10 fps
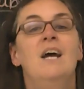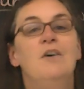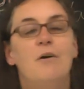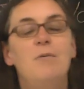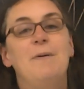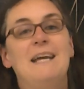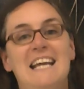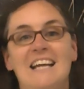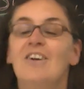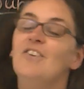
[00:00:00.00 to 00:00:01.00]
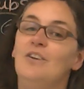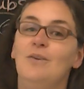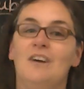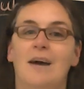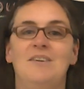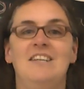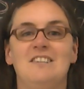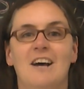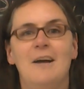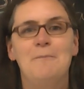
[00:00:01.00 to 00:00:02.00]
From the beginning, 2 times each
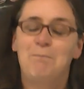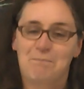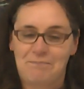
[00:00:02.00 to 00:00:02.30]
time.